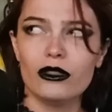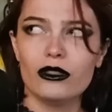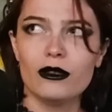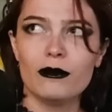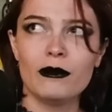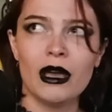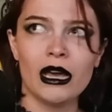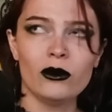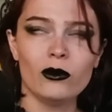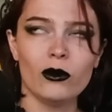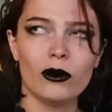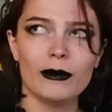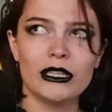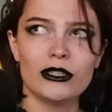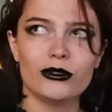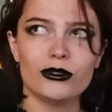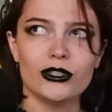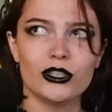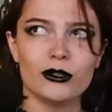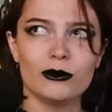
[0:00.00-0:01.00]
The man we're meant
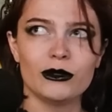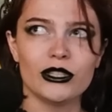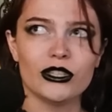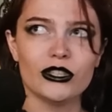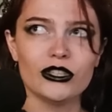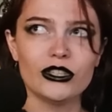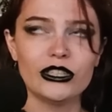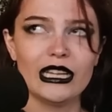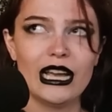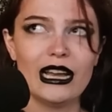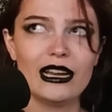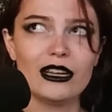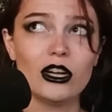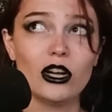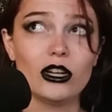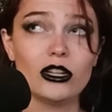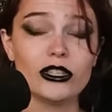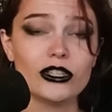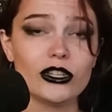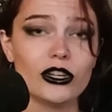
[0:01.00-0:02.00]
to assume is her date
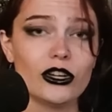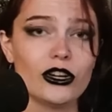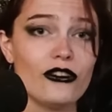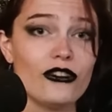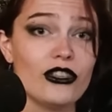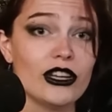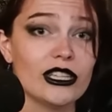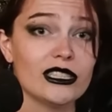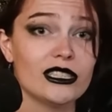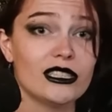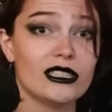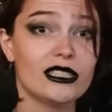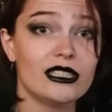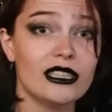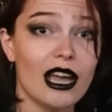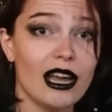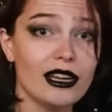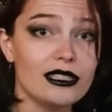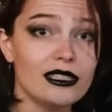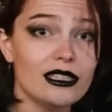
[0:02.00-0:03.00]
calls her the
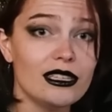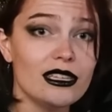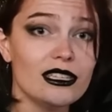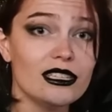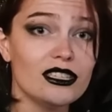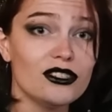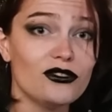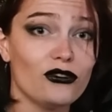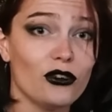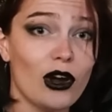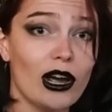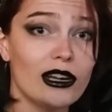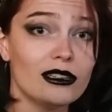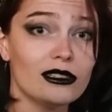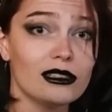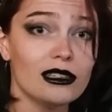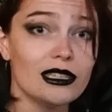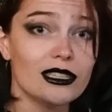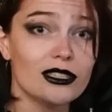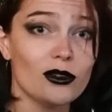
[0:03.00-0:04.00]
sexiest
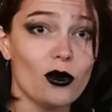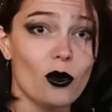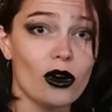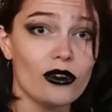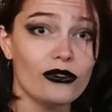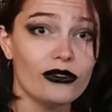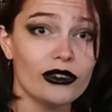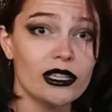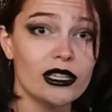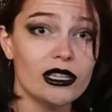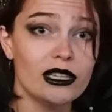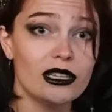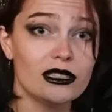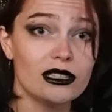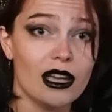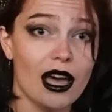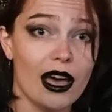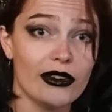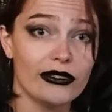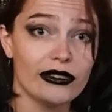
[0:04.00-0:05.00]
friendless orphan he's
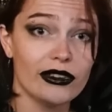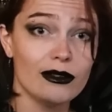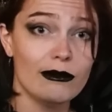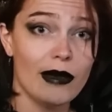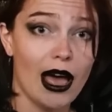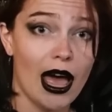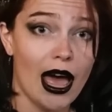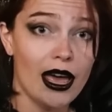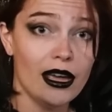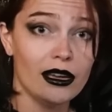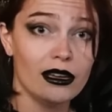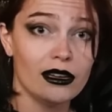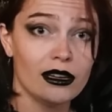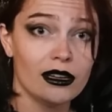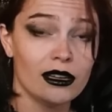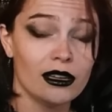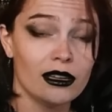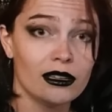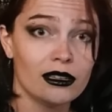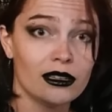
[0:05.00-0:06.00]
ever met.
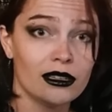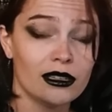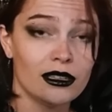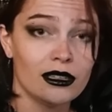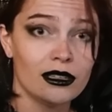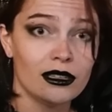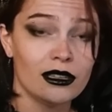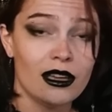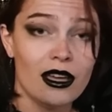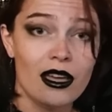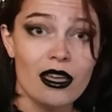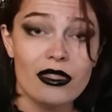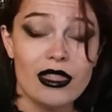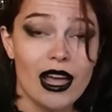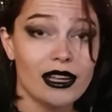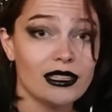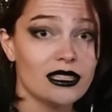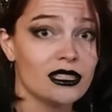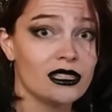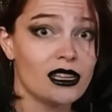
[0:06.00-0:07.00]

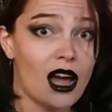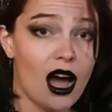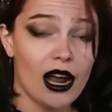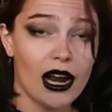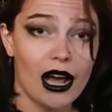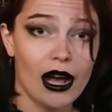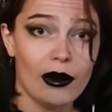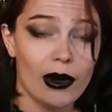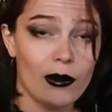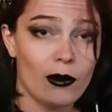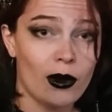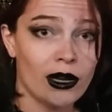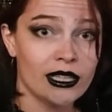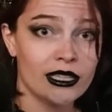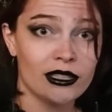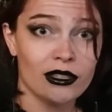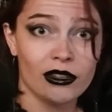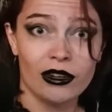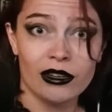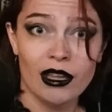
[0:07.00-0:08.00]
That's not how I wanted
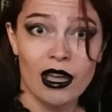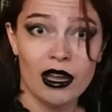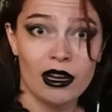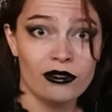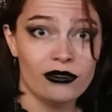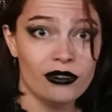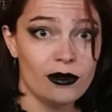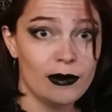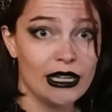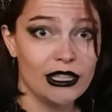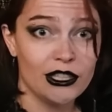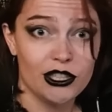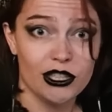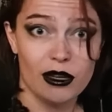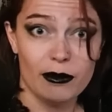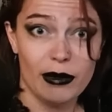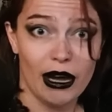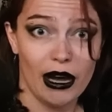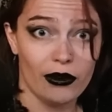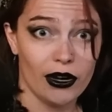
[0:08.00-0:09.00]
to learn that information
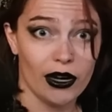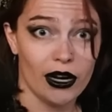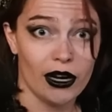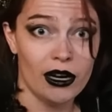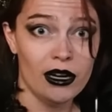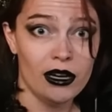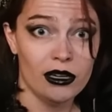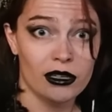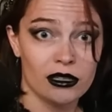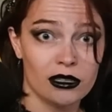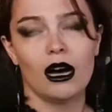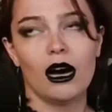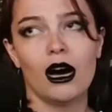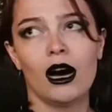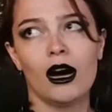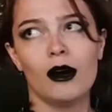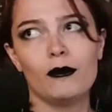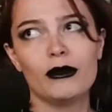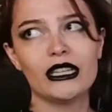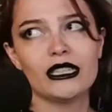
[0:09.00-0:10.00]
about her.
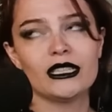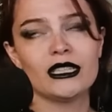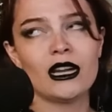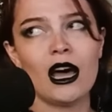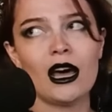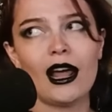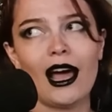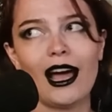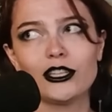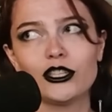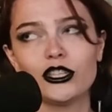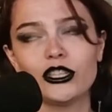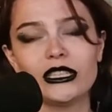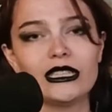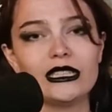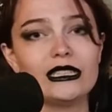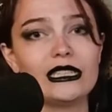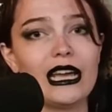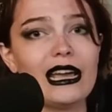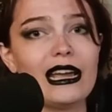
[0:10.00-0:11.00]
But it's not actually
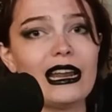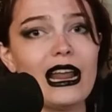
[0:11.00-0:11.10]
a date.